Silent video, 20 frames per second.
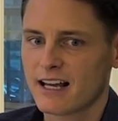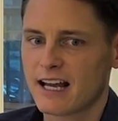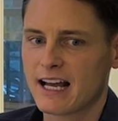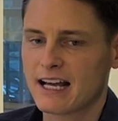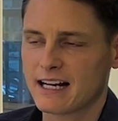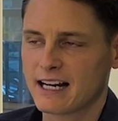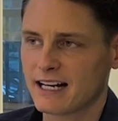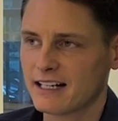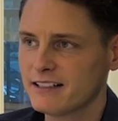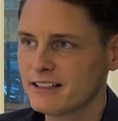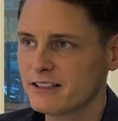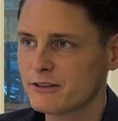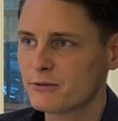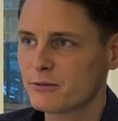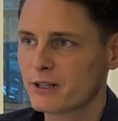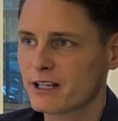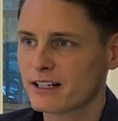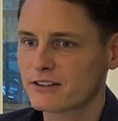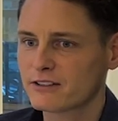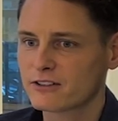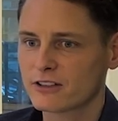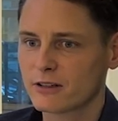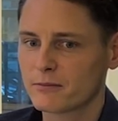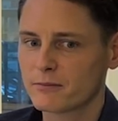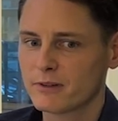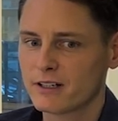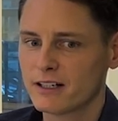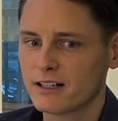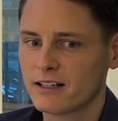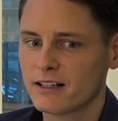And I need to get
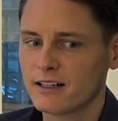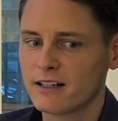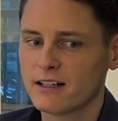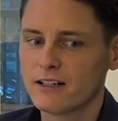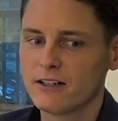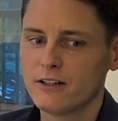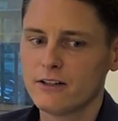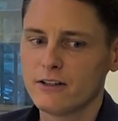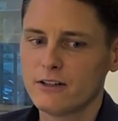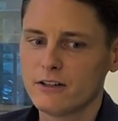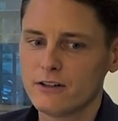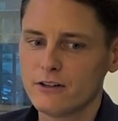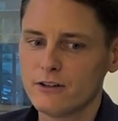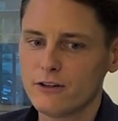some